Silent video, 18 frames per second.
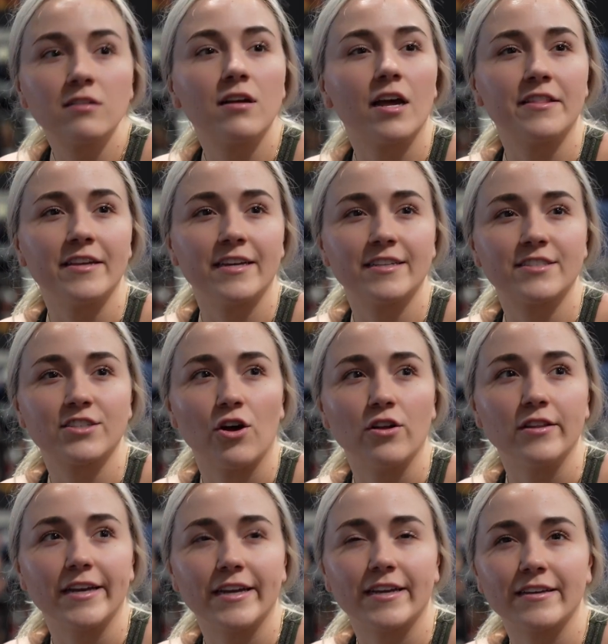I think it's
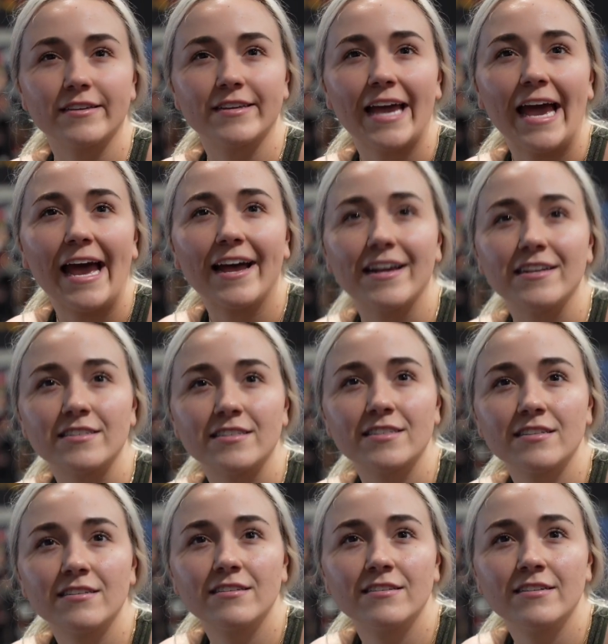called a
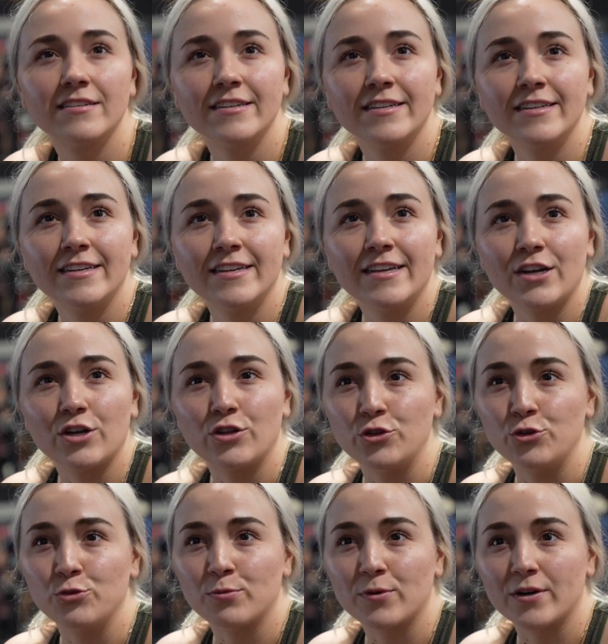CAS
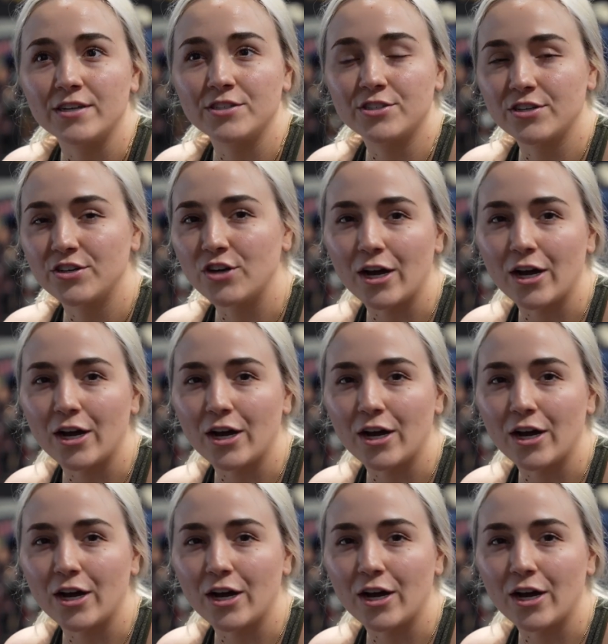glute bridge.